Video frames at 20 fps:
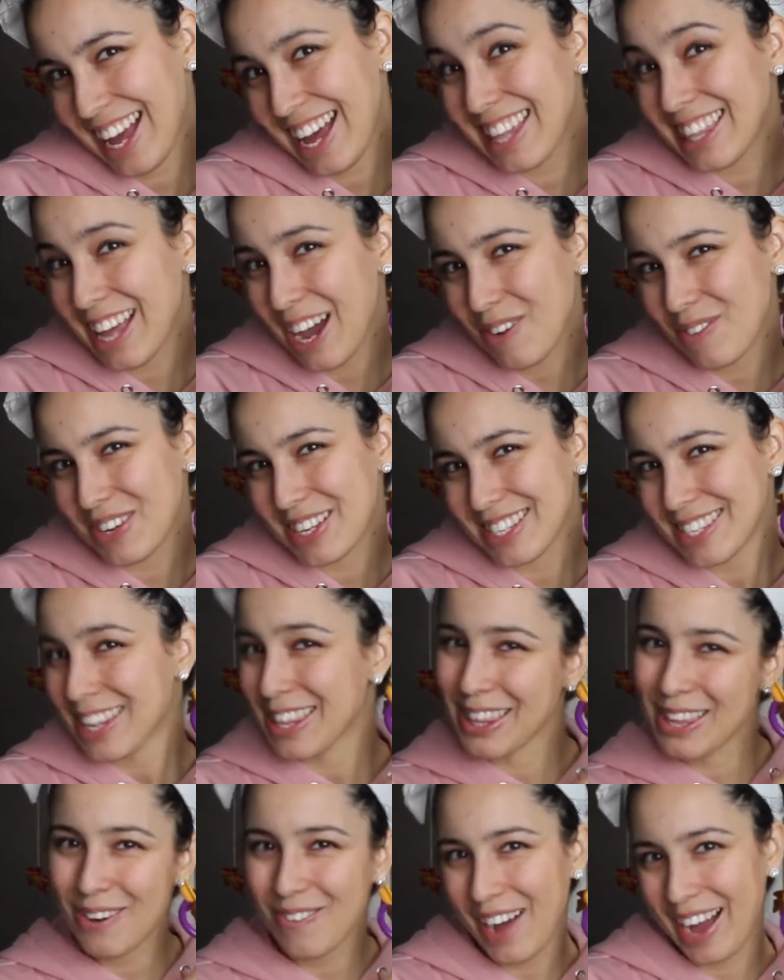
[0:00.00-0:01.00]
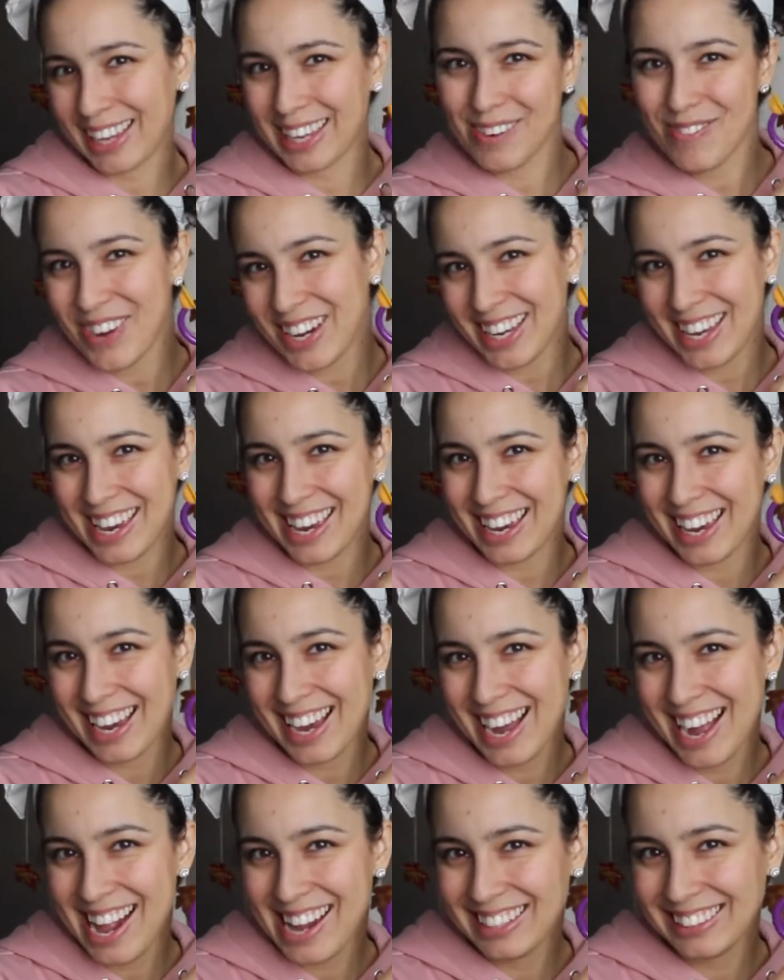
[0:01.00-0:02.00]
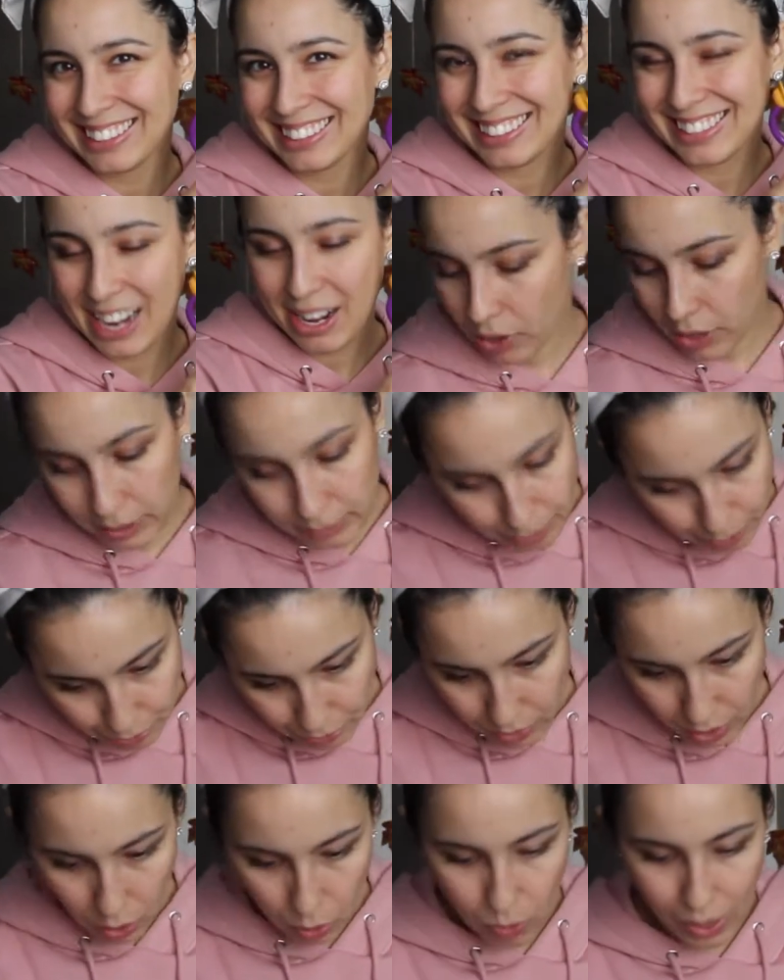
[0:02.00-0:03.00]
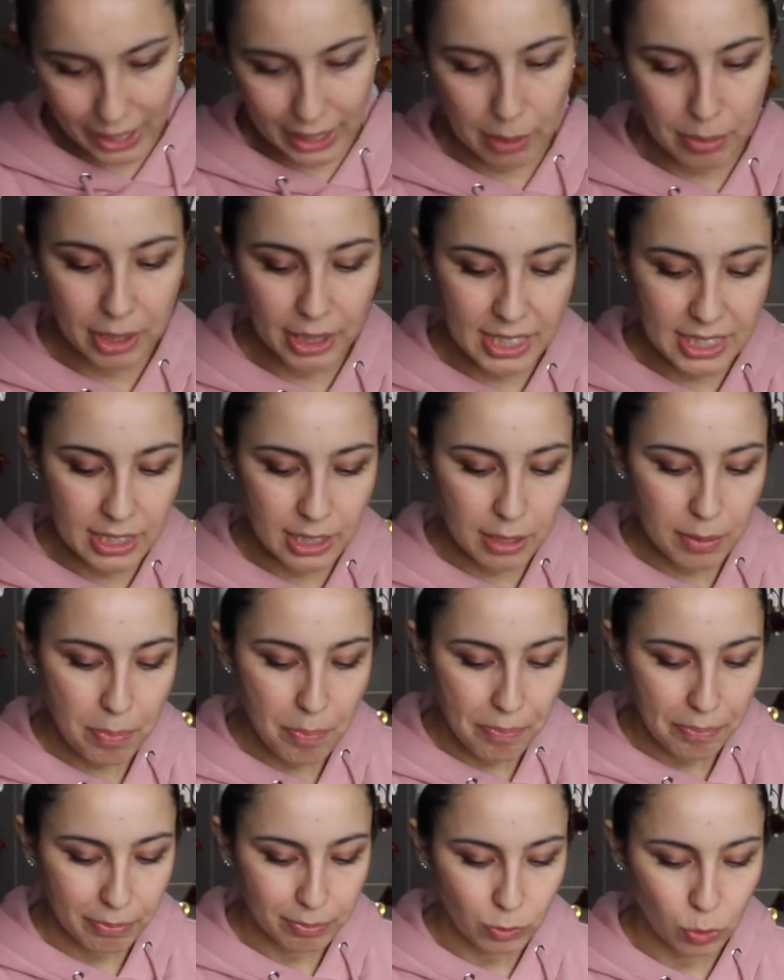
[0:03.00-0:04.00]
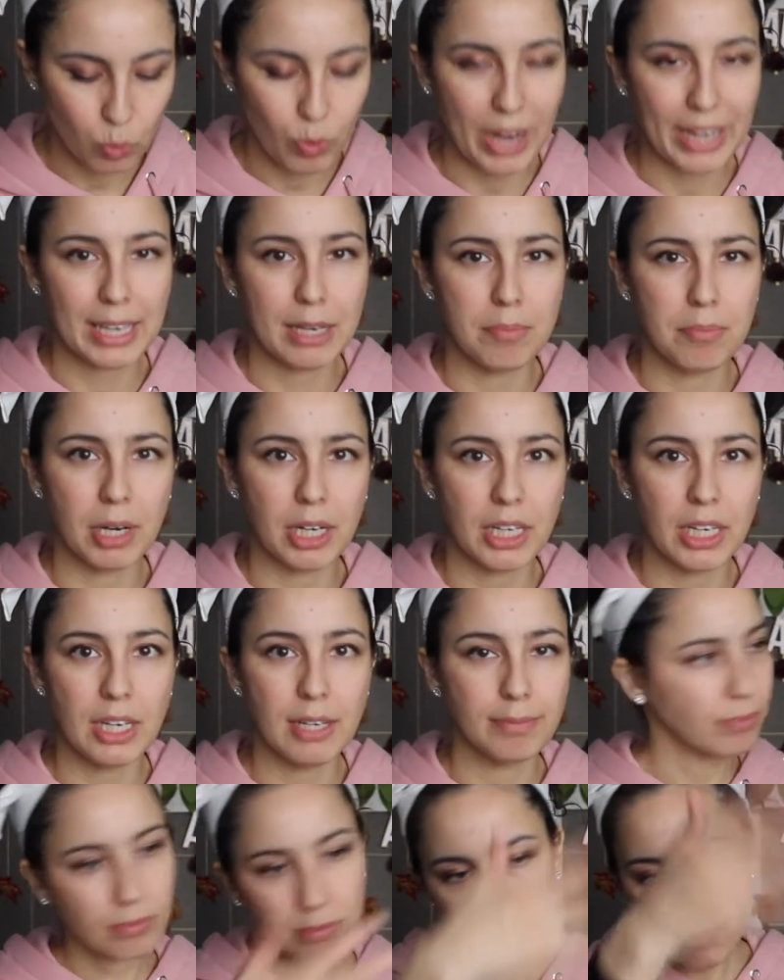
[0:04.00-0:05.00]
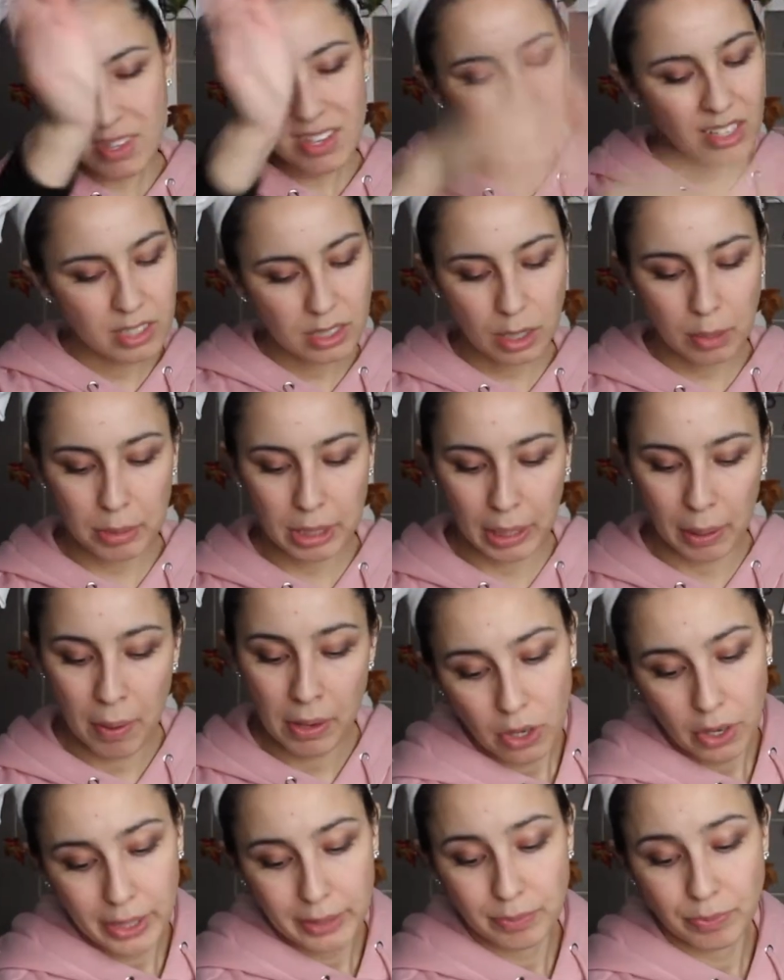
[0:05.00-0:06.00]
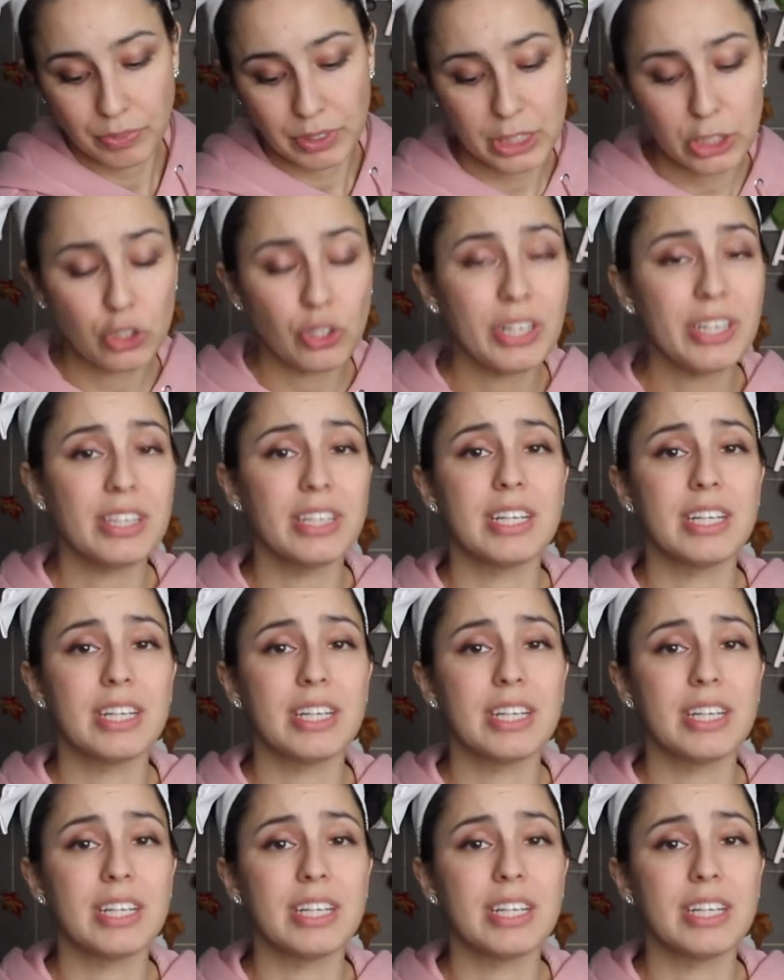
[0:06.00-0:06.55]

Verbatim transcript: And that was the Wacky Monkey. Alright, Wacky Monkey's done. Wacky Monkey. Same thing. Alright, let's try